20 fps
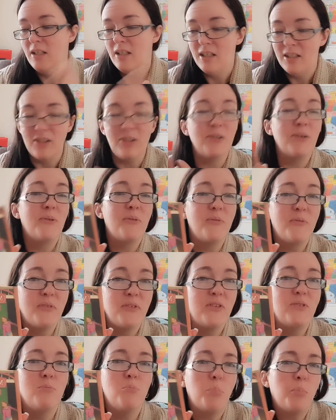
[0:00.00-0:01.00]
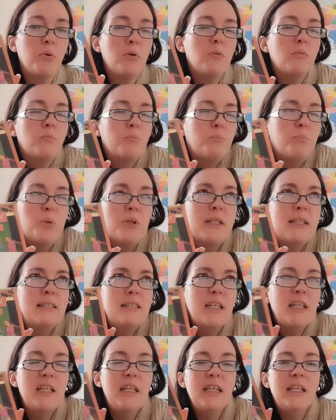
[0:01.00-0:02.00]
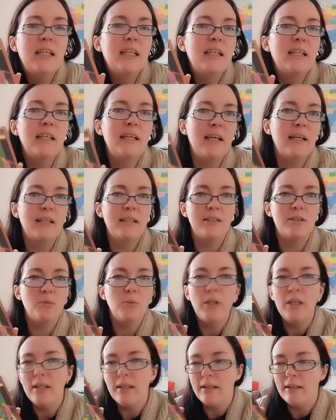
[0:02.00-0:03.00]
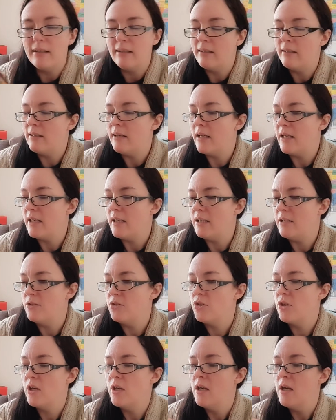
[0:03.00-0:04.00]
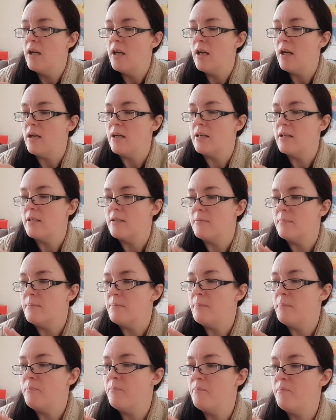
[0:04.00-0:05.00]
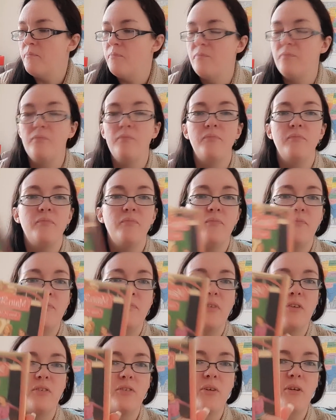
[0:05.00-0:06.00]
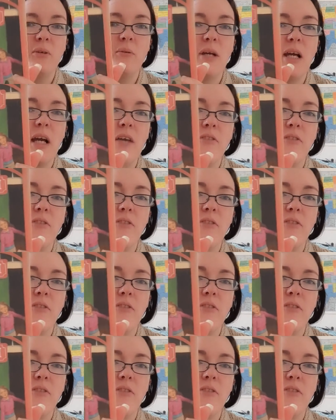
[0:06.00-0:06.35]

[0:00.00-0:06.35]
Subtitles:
you know, preteen, kind of tween age. So anyway, I